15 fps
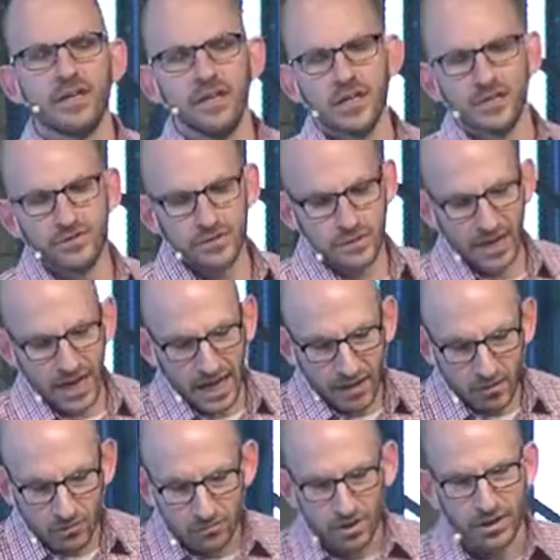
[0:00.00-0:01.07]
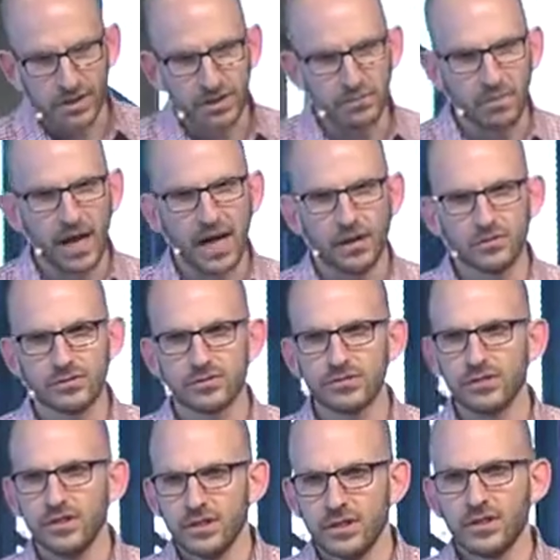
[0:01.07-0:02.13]
if you're out running about,
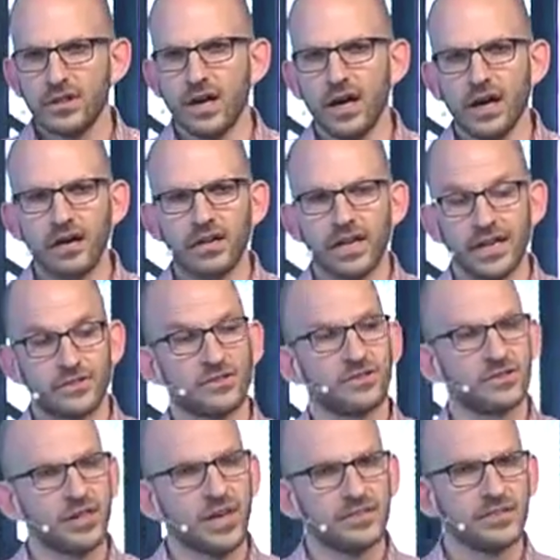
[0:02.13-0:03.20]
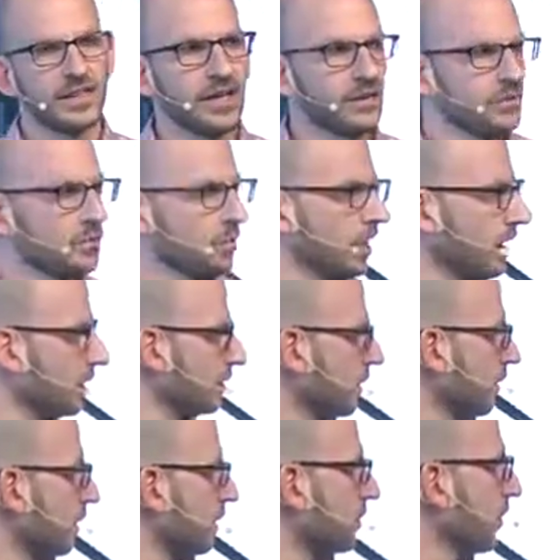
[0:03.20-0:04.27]
exercising out in the wild,
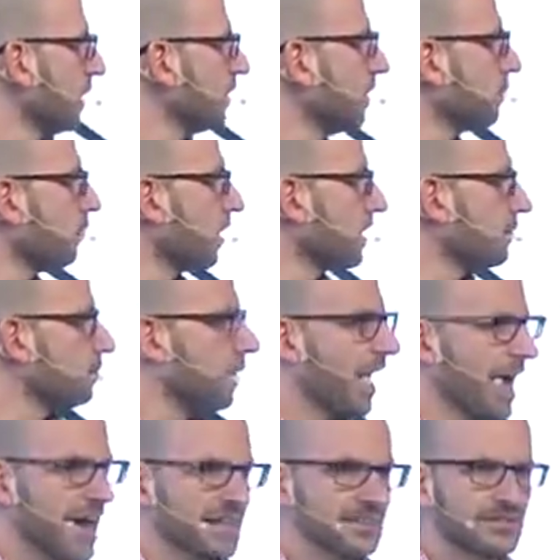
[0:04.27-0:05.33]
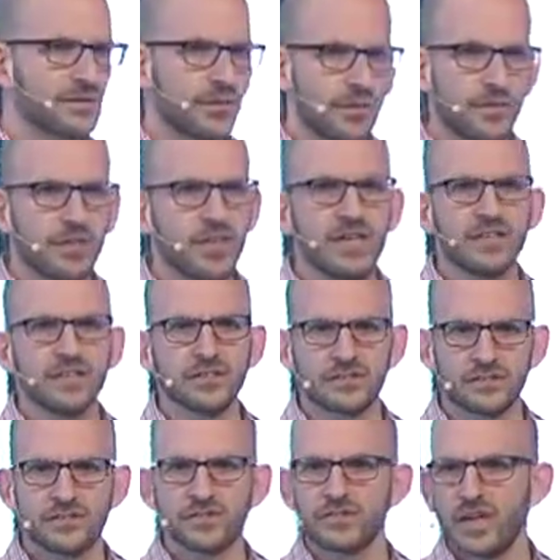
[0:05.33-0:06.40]
you end up running past
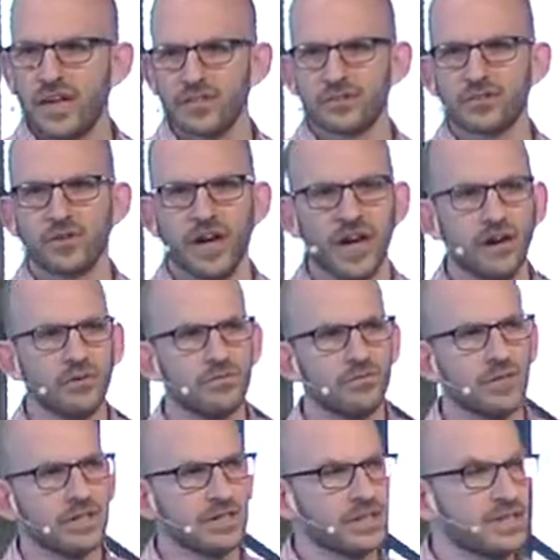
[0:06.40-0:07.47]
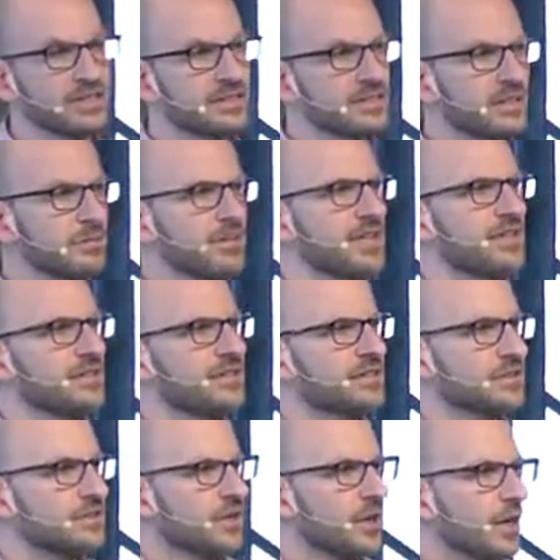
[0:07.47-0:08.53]
things as you're out running. And in some
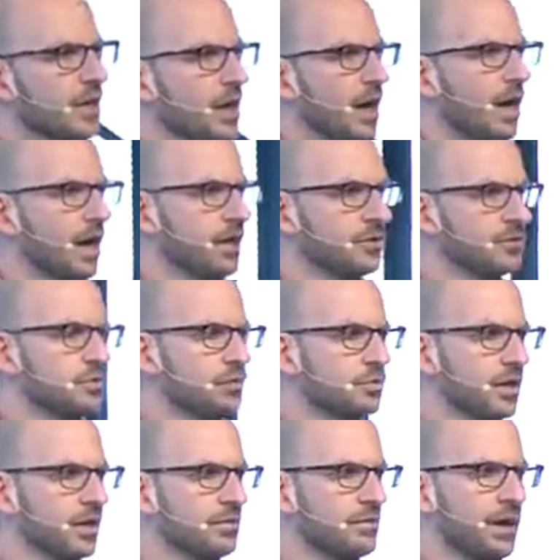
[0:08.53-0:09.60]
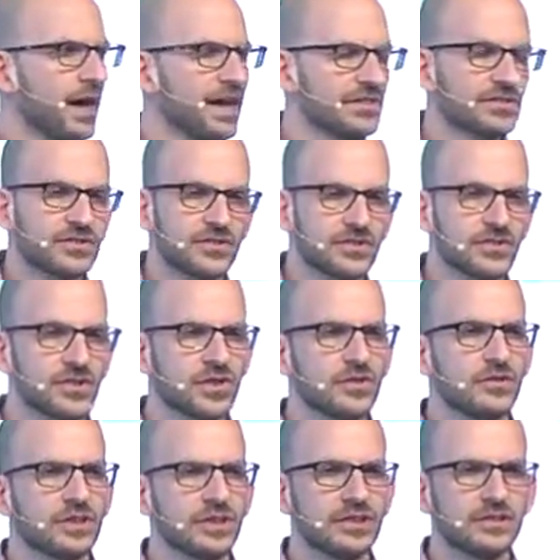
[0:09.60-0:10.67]
cases, you run past
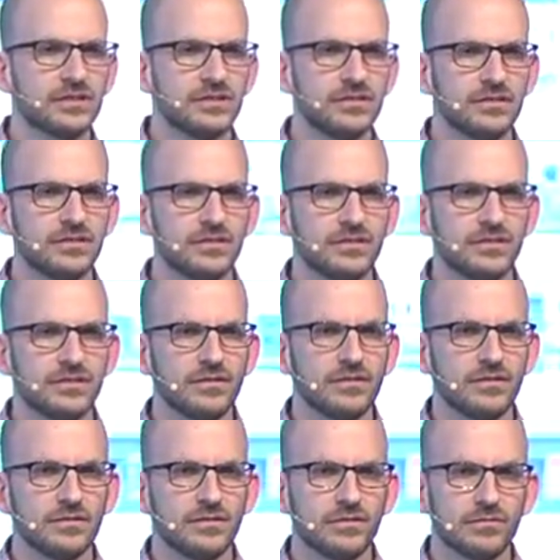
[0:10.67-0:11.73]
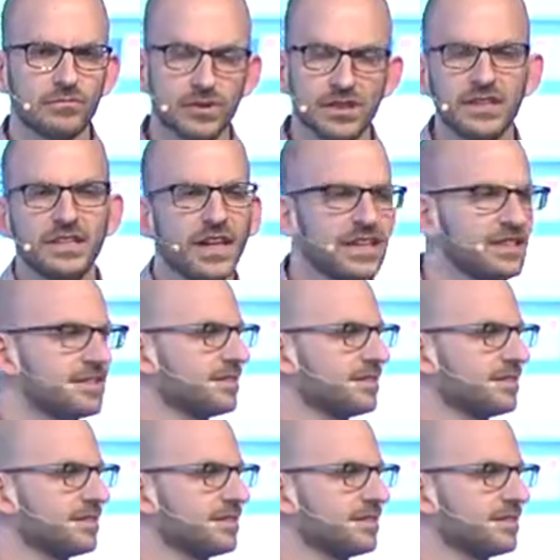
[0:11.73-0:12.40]
scenery. Really nice